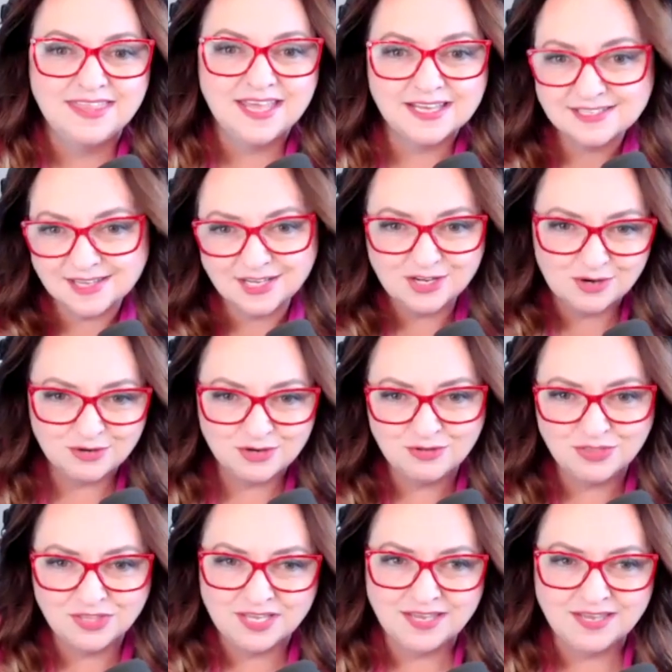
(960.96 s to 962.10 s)
That's like your new
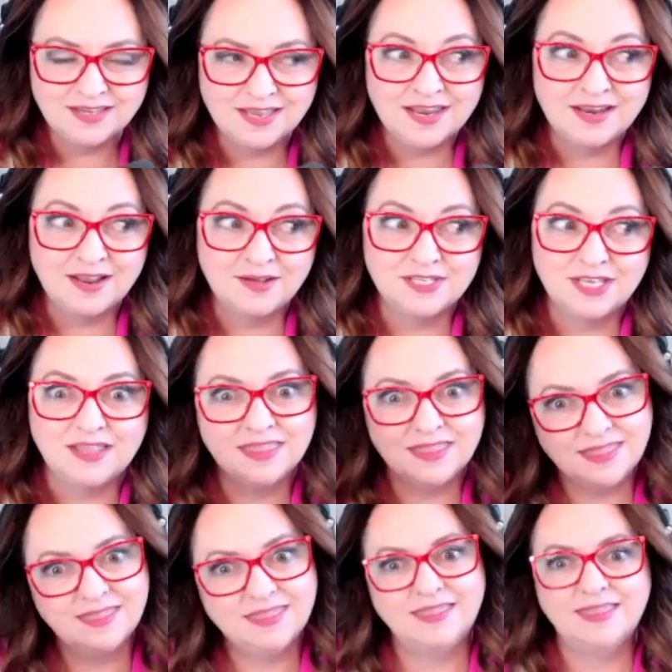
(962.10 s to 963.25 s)
thing. And I was like,
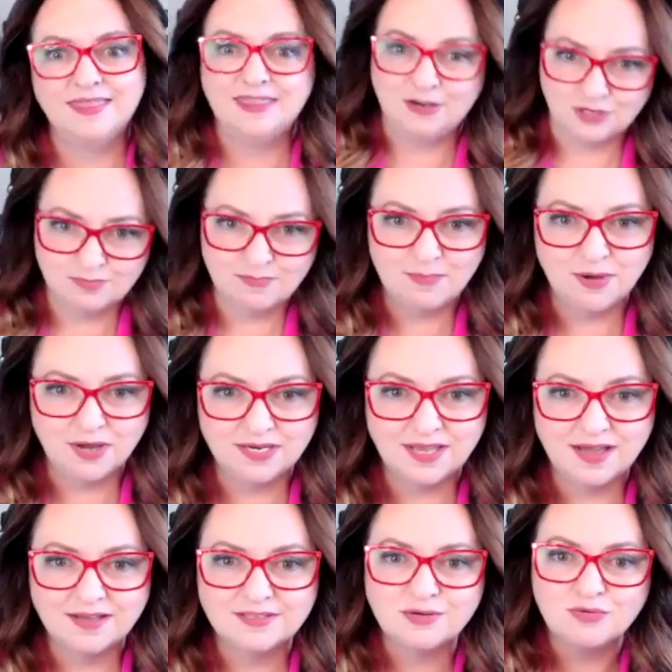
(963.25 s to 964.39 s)
there's my
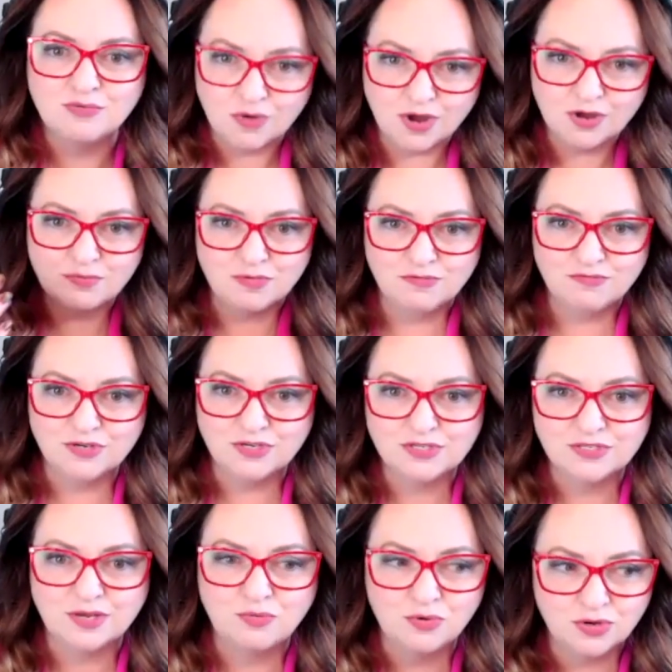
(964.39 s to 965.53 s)
podcast, Rock Movers.
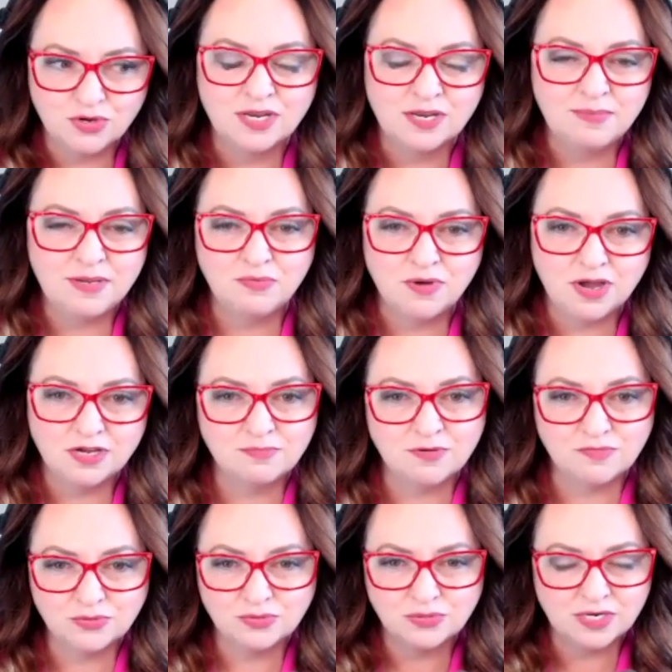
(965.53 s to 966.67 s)
Like, we're going to be rock
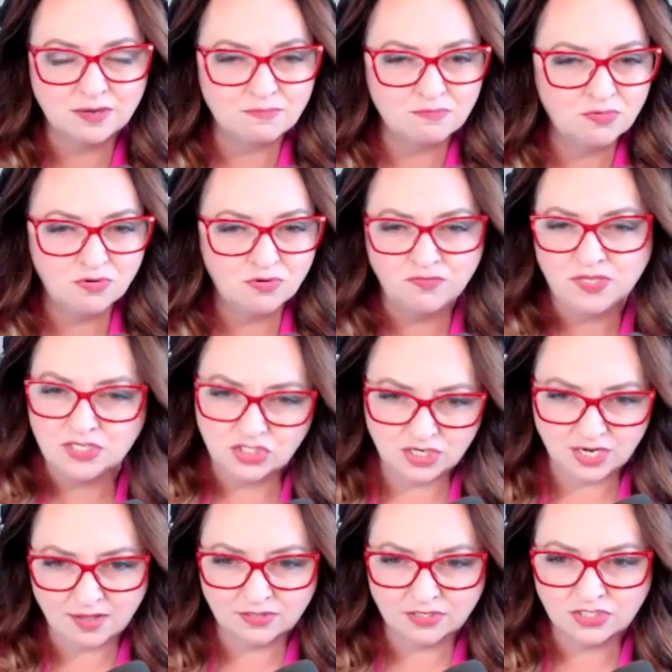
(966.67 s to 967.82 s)
movers. We're going to move these
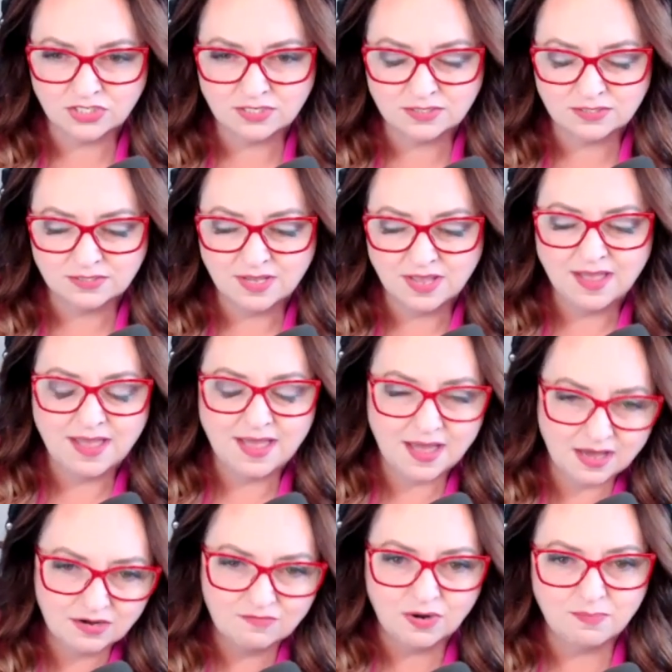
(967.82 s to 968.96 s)
challenges
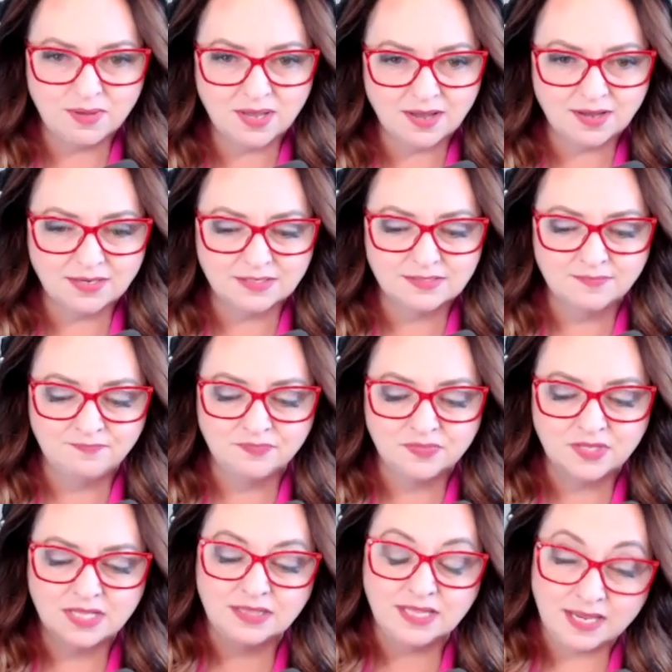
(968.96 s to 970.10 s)
out of our bags,
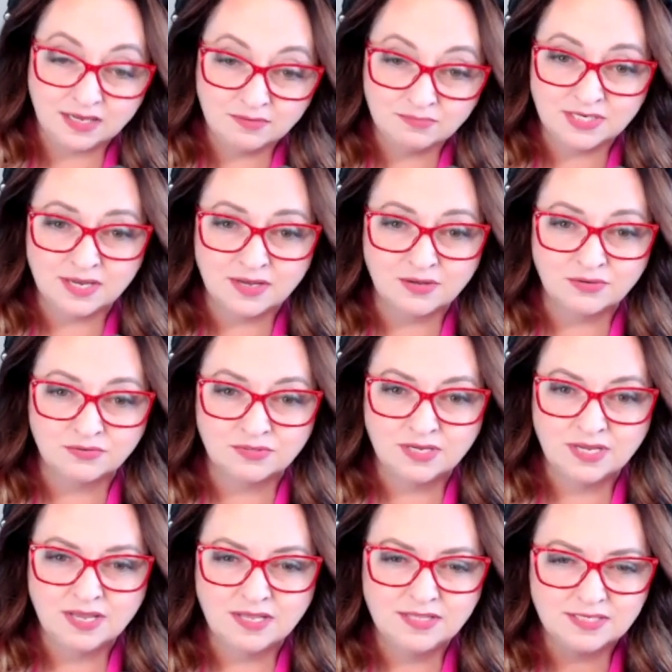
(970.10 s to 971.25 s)
lay them down.
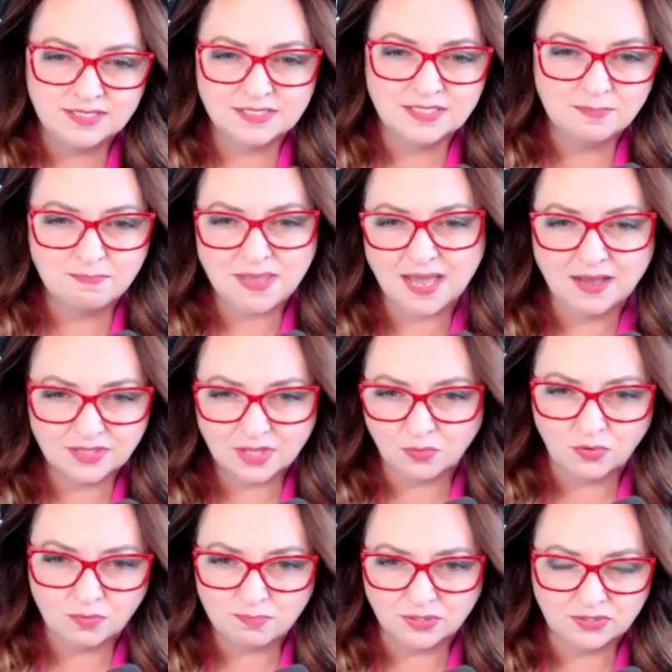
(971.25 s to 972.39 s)
This is the path that
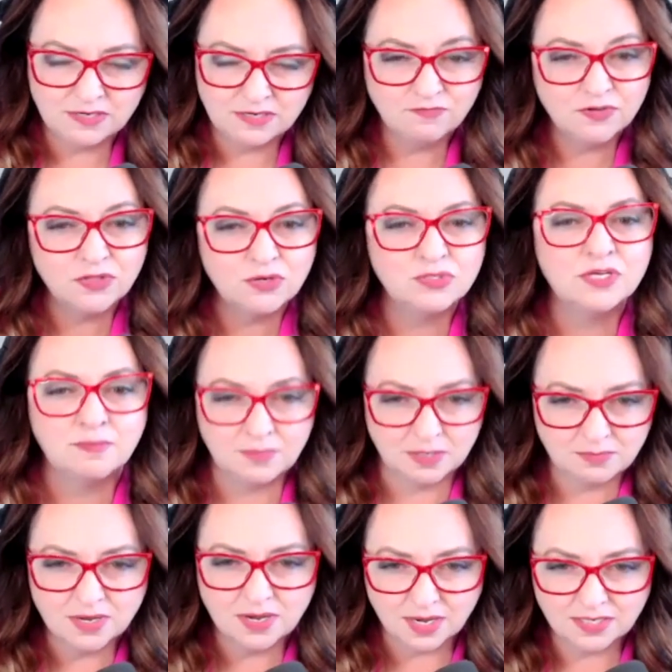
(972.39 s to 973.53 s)
we're building for those coming
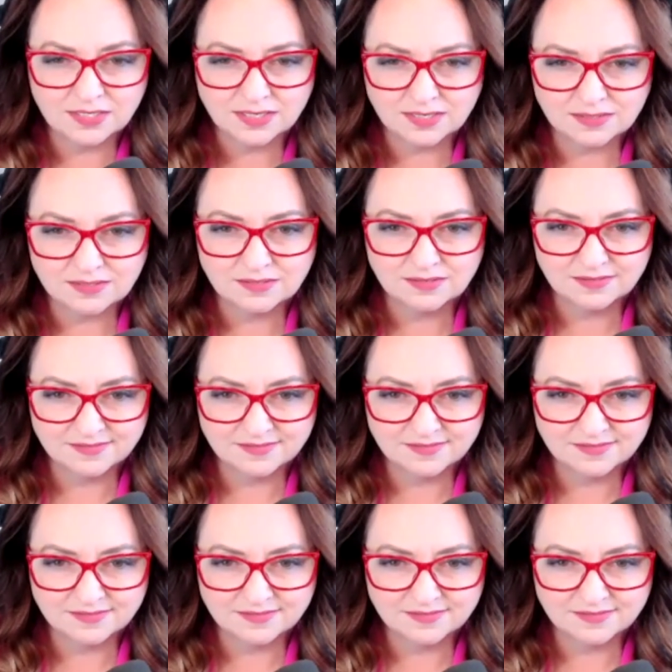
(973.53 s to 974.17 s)
behind us.